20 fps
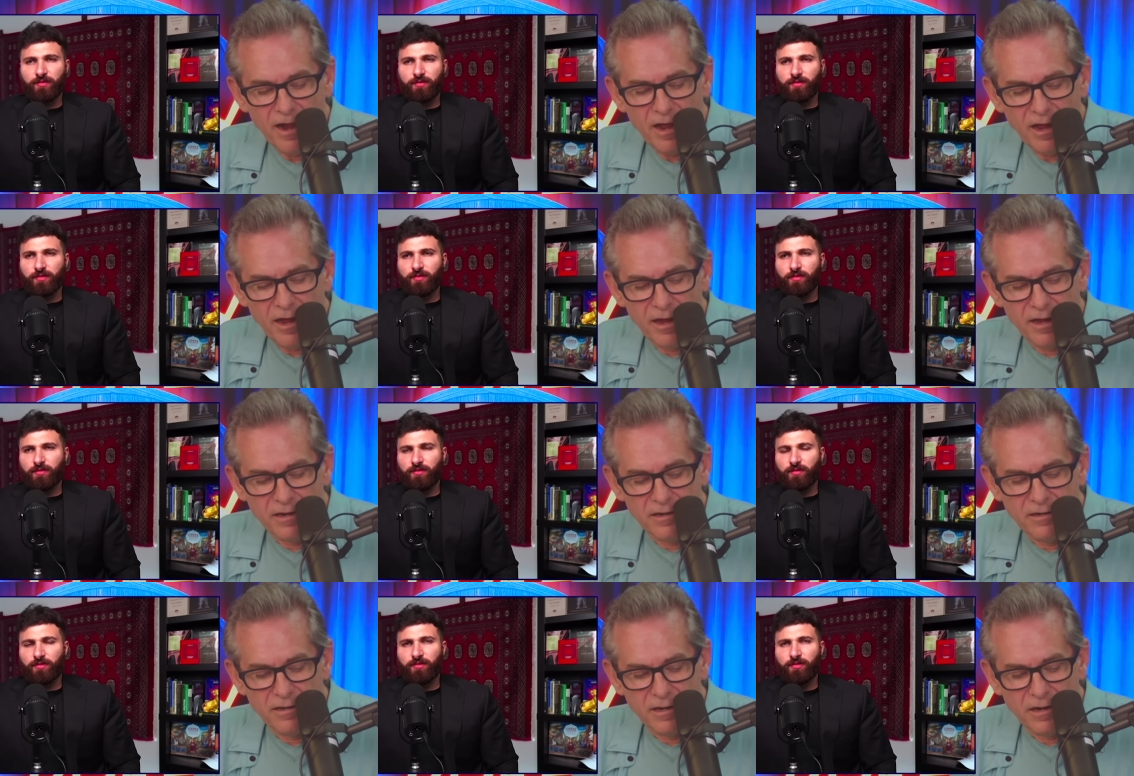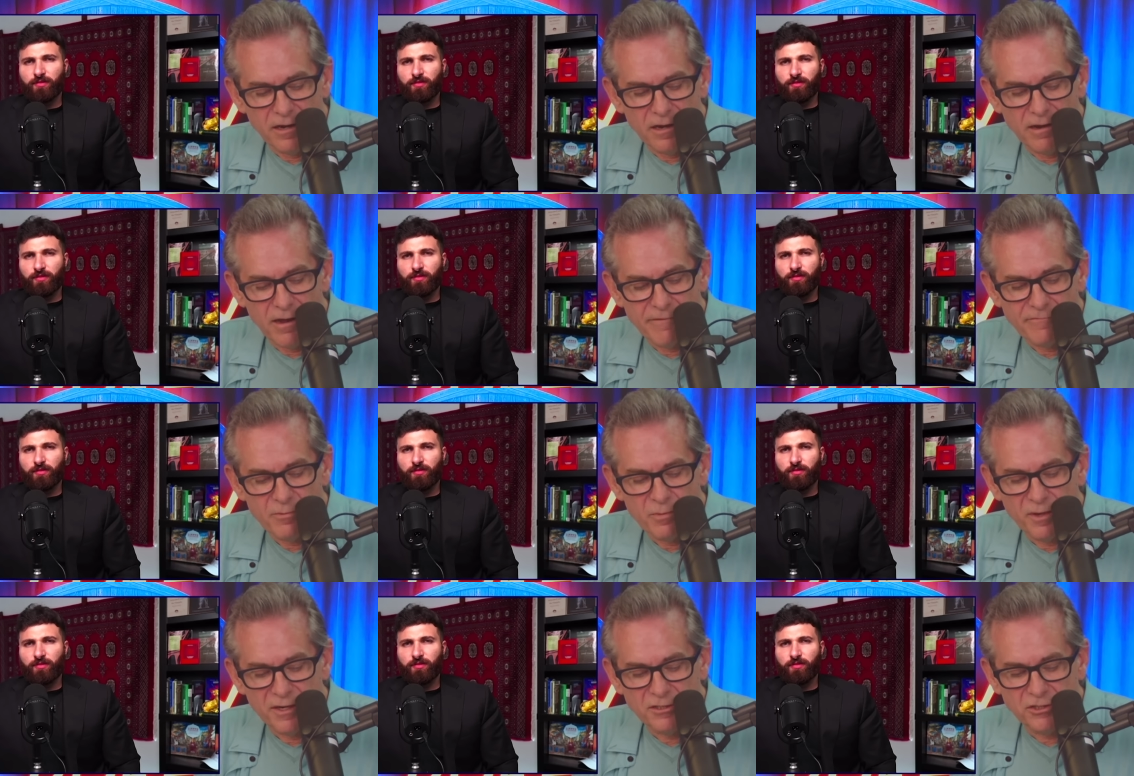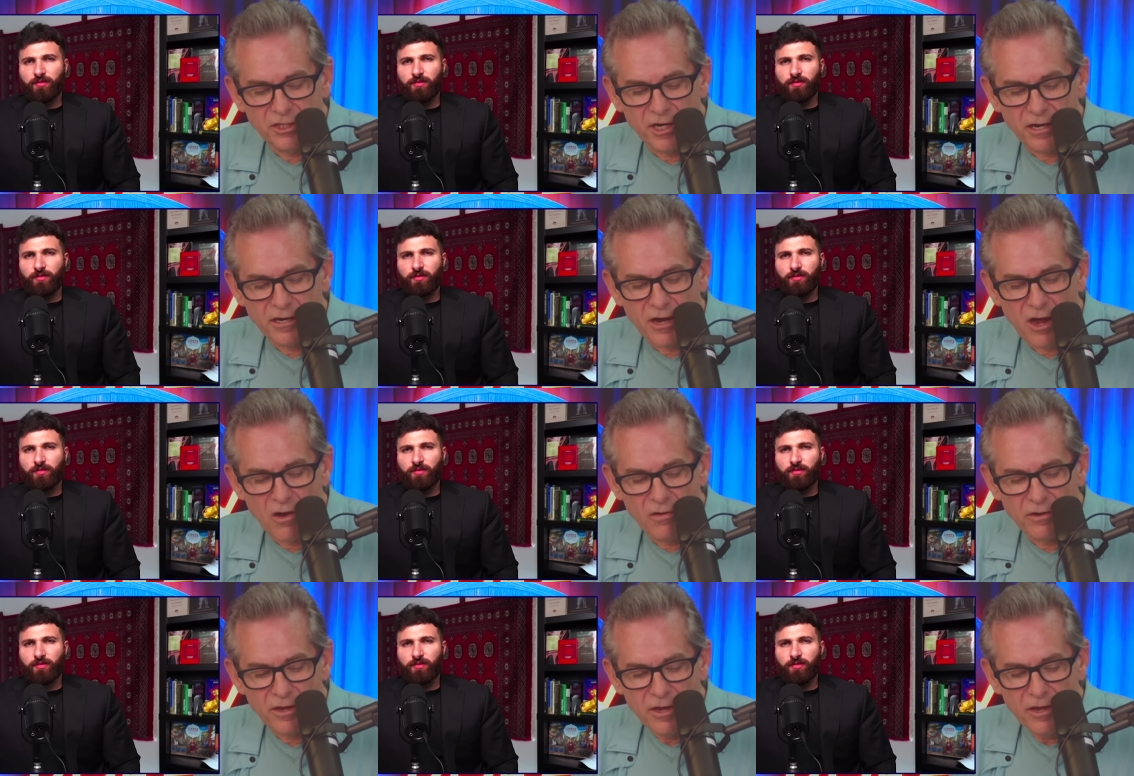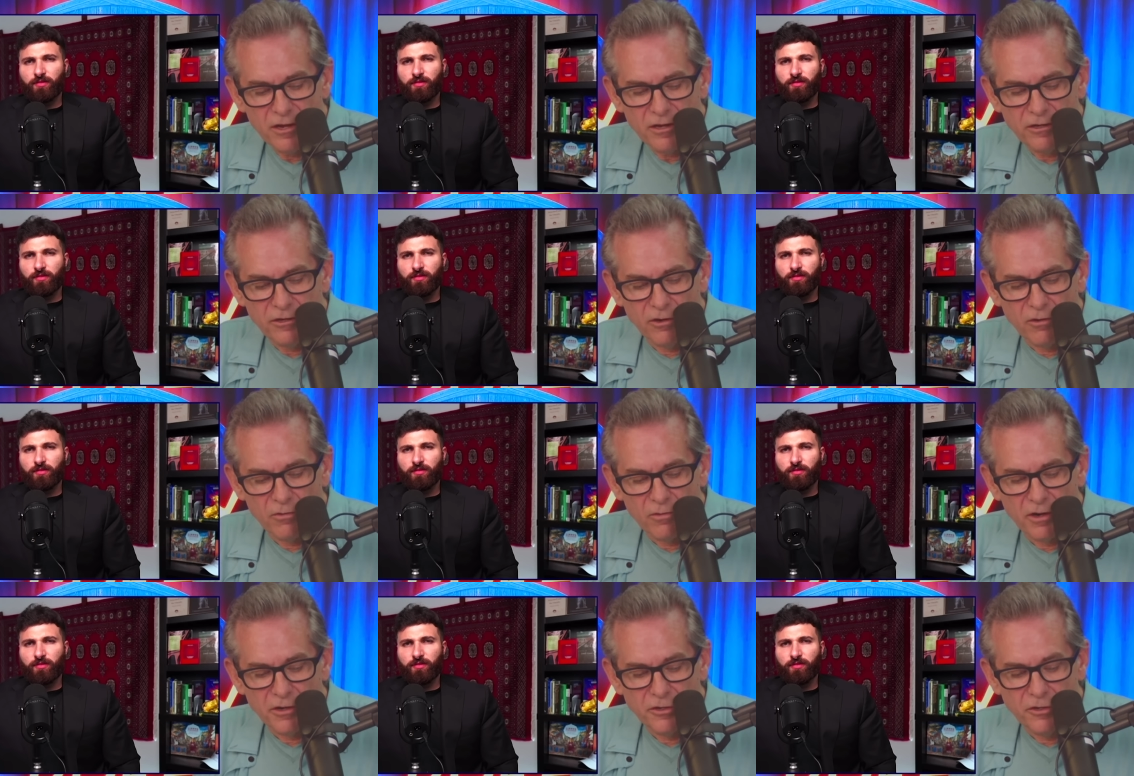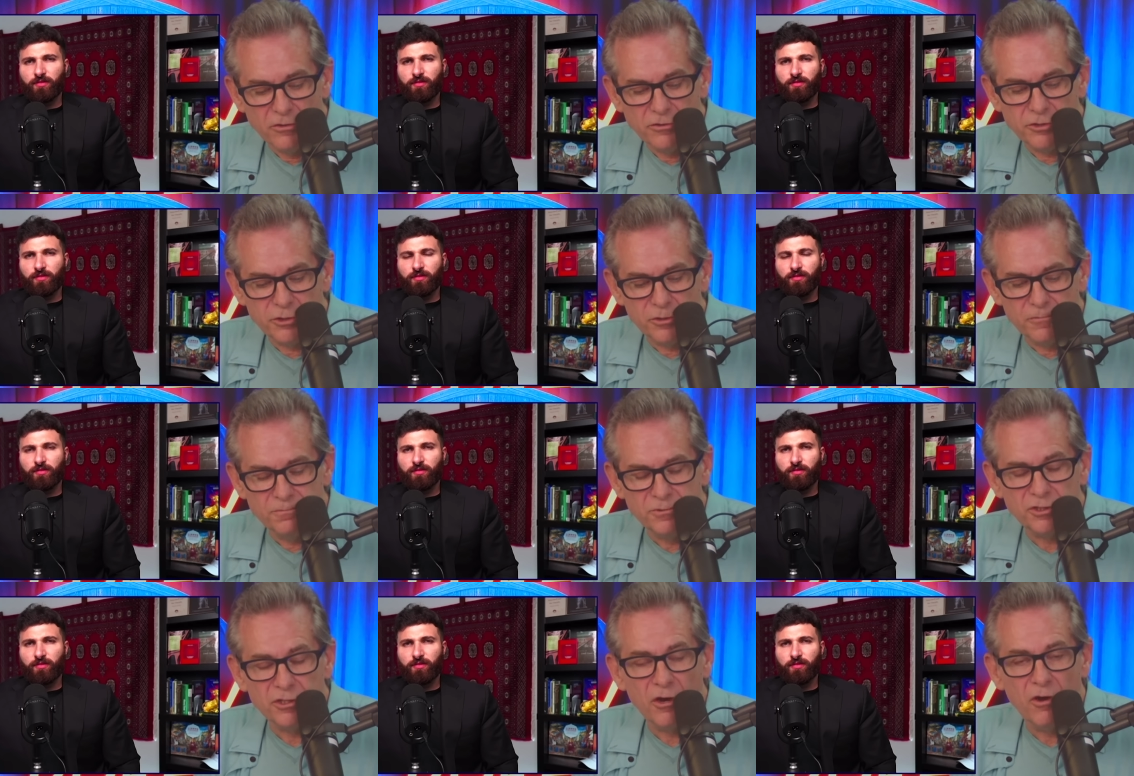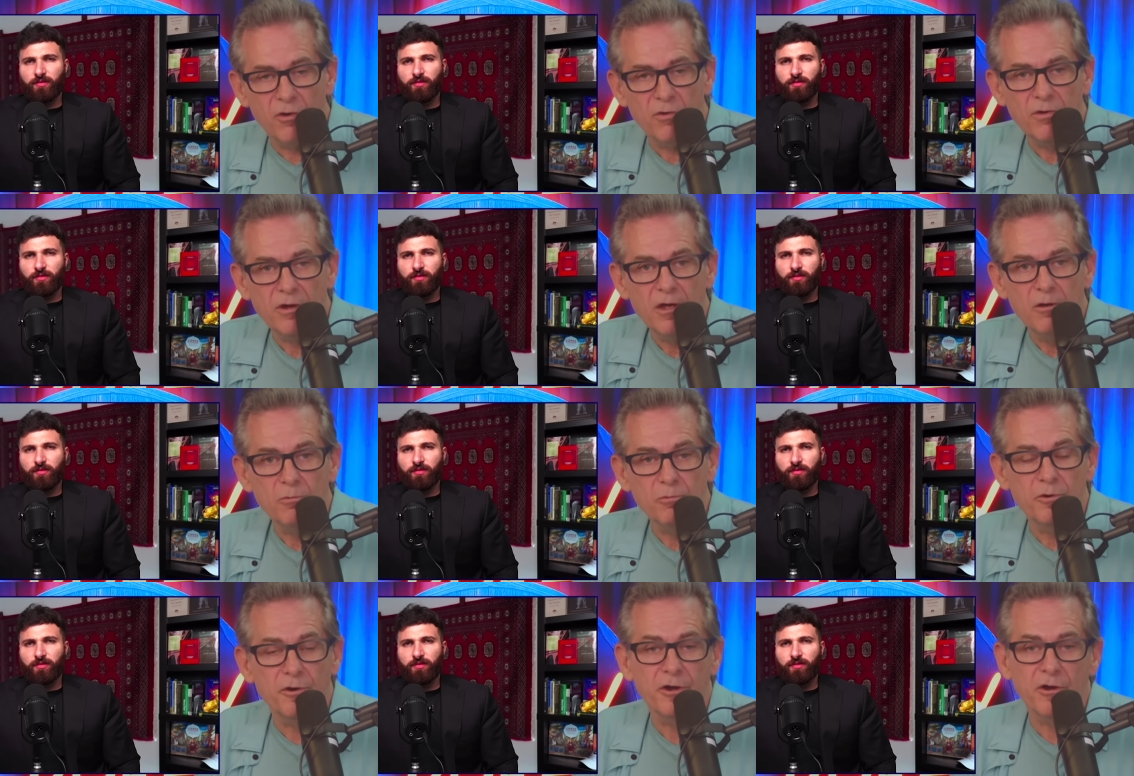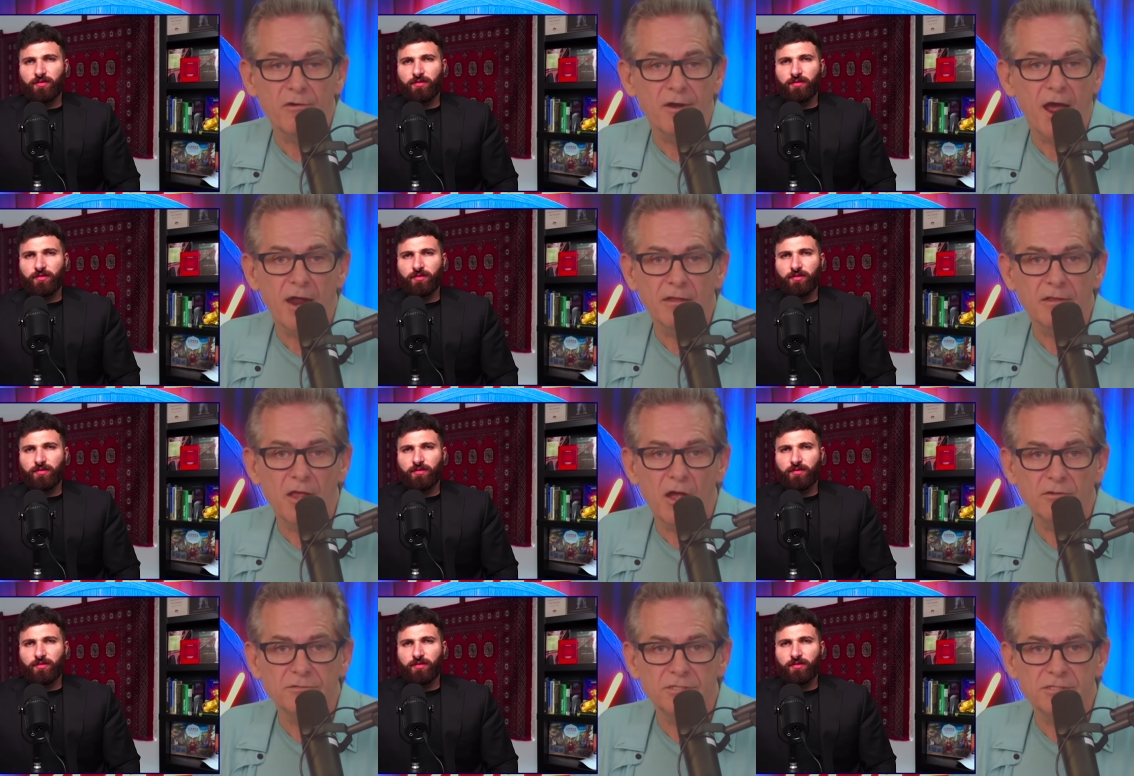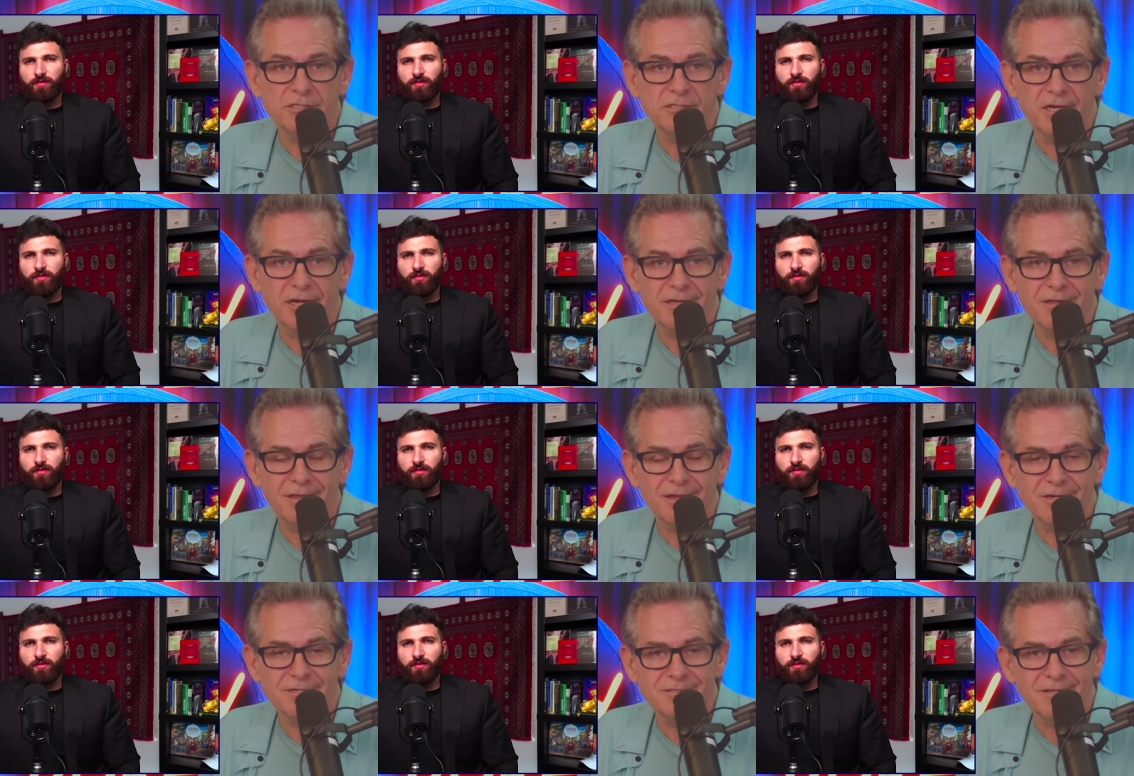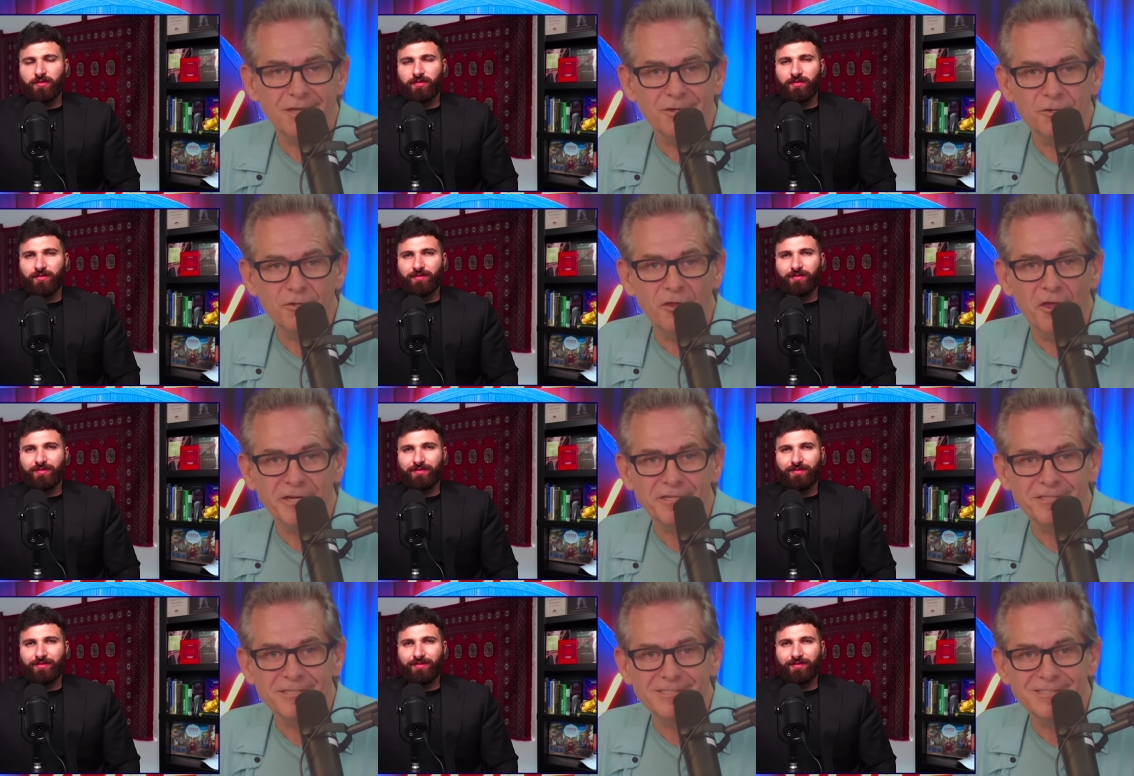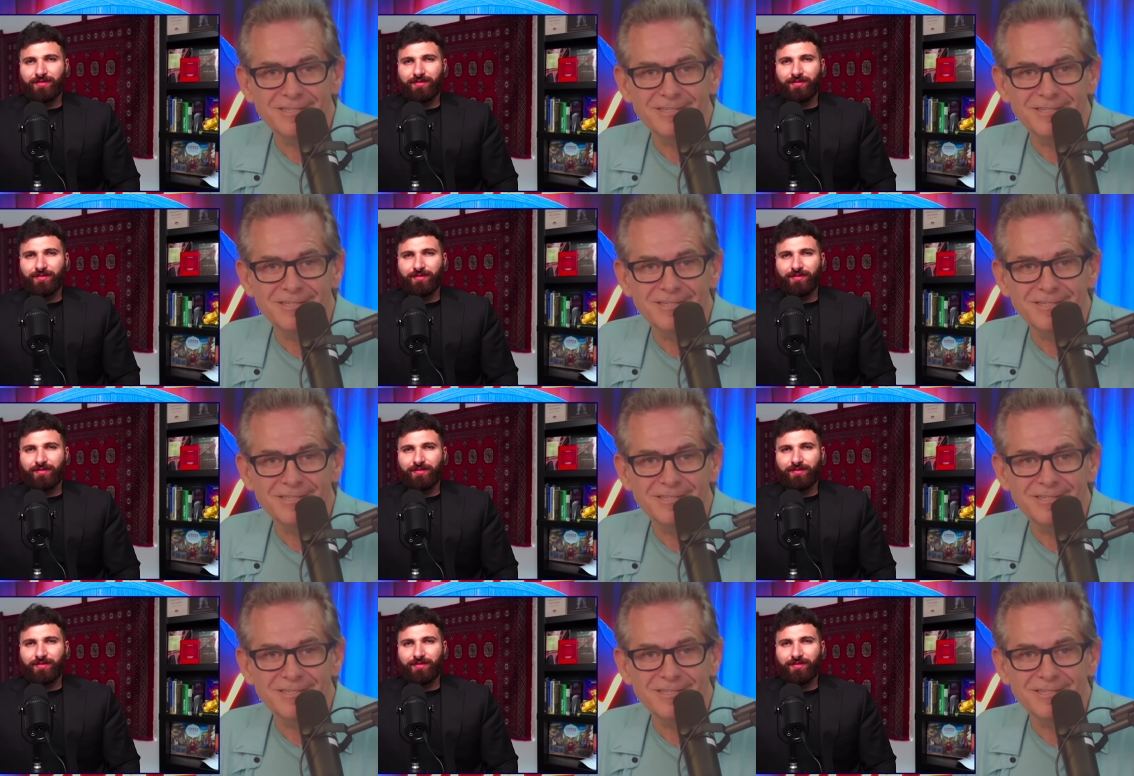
Speaker 1: And uh, everybody check out your uh, YouTube show where you're not allowed to say things that you'd like to